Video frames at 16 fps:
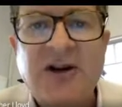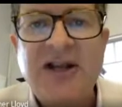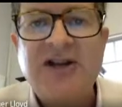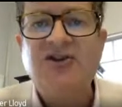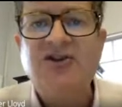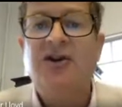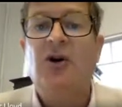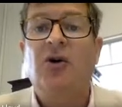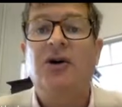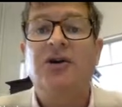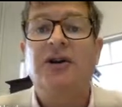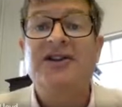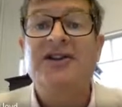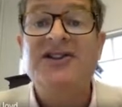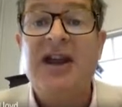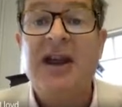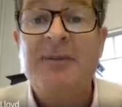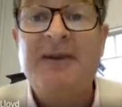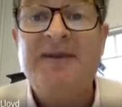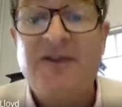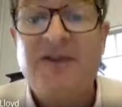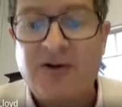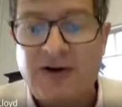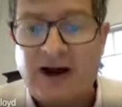history all on that same
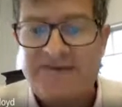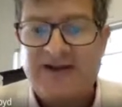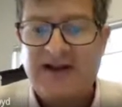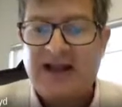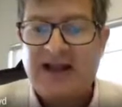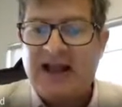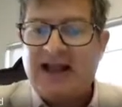infographic.